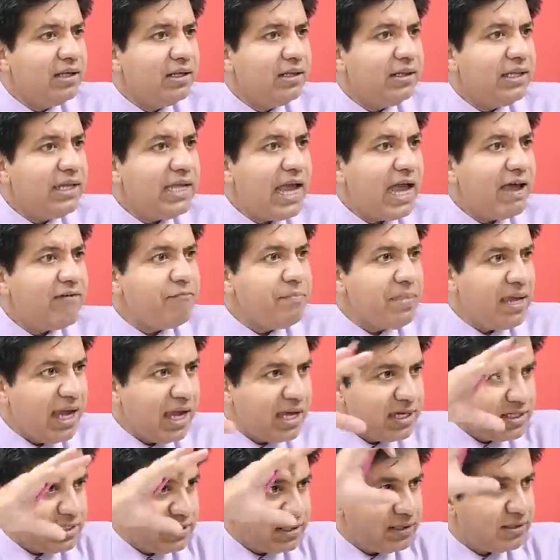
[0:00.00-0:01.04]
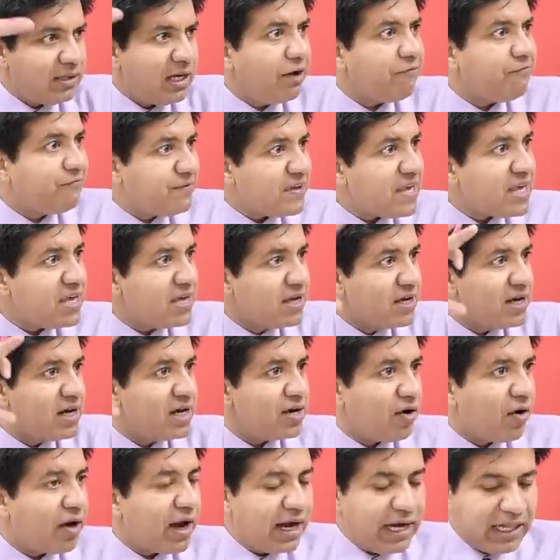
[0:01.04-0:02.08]
they have made a figure
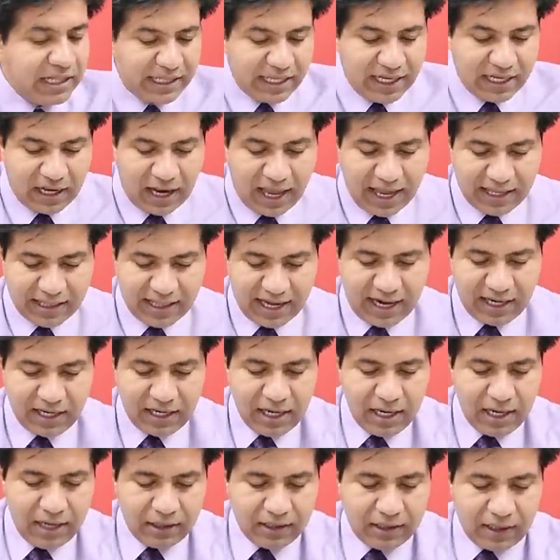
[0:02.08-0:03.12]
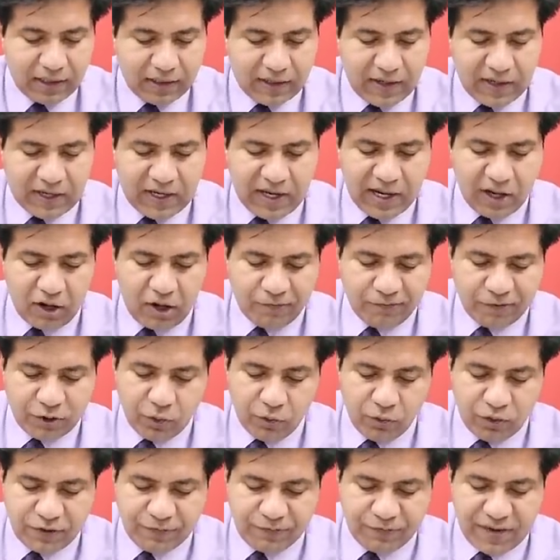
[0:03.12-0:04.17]
or anything like that. The cutting of
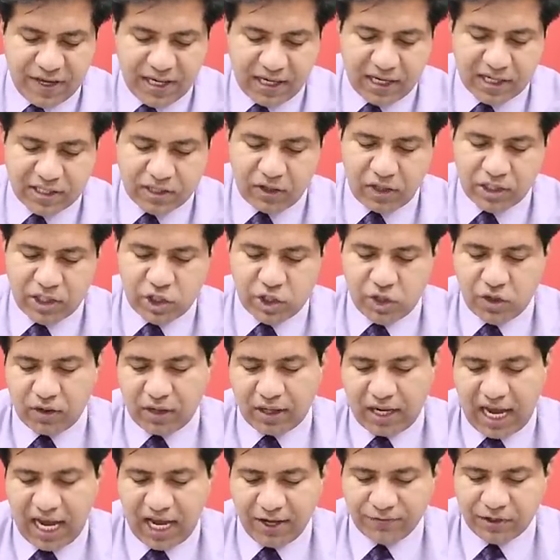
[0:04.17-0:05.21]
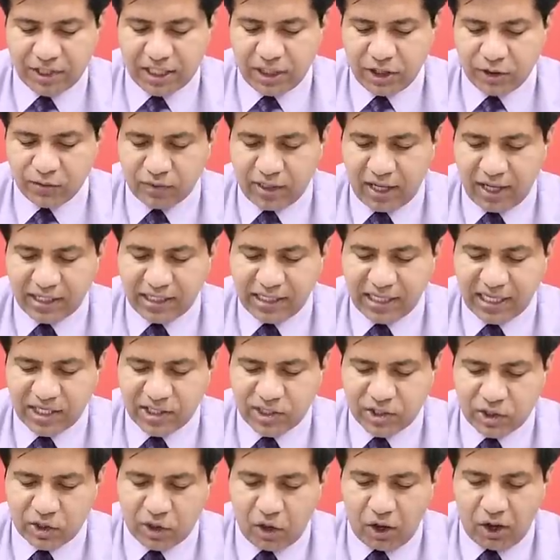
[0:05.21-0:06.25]
huge figures or geoglyphs into the
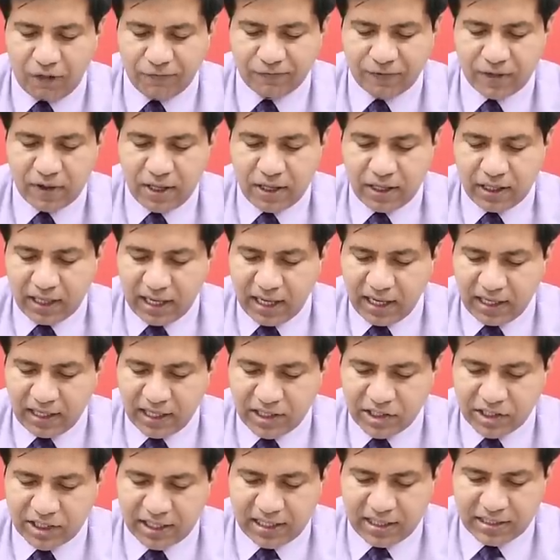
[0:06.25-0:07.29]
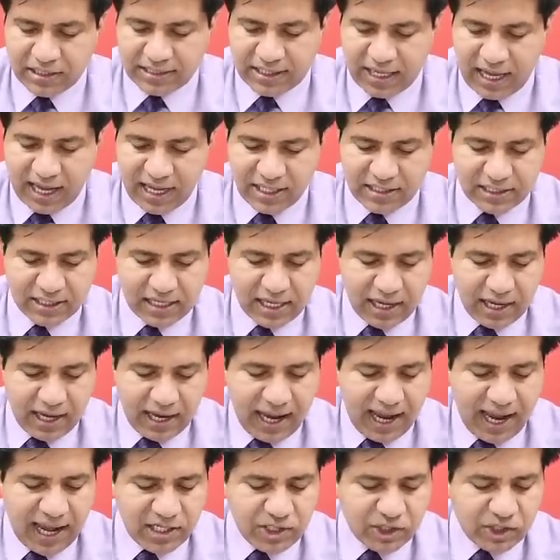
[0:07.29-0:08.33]
east of English hillsides
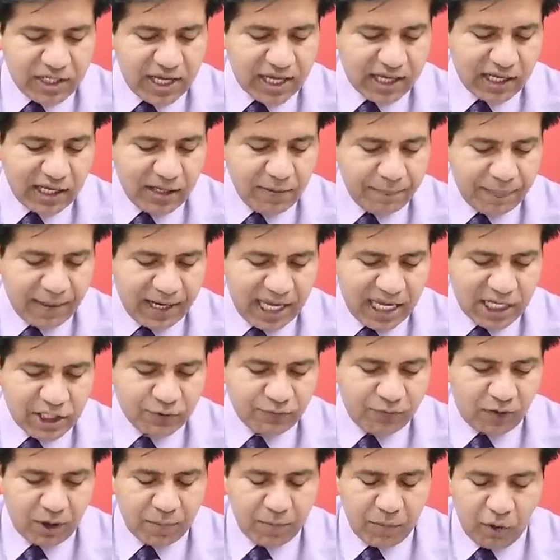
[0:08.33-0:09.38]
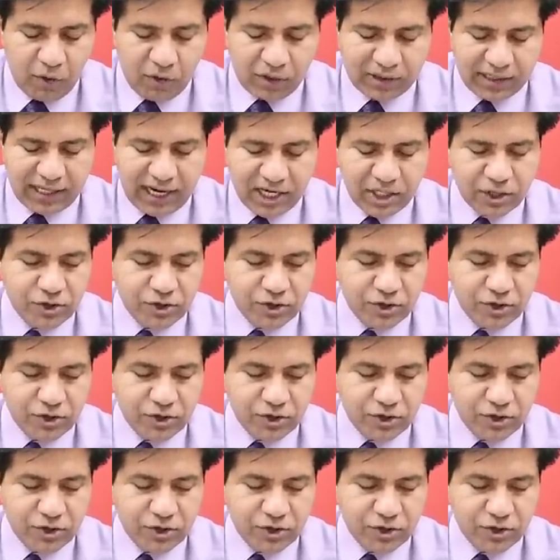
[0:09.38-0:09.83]
has taken place for more than